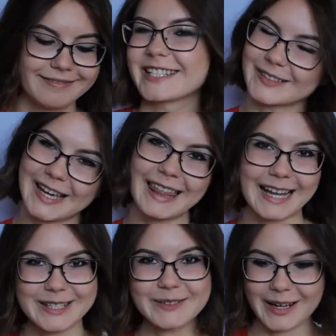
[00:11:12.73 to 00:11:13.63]
So yeah,
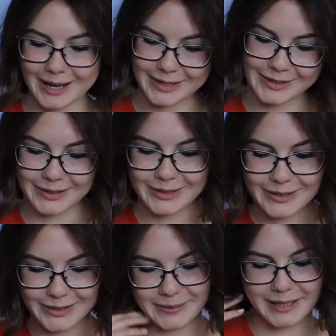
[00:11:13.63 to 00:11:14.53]
that's why I started
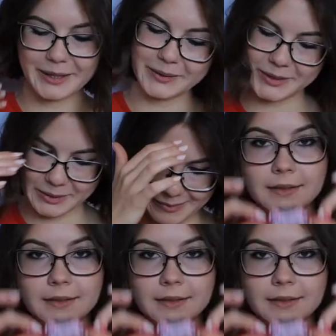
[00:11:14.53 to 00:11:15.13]
doing YouTube.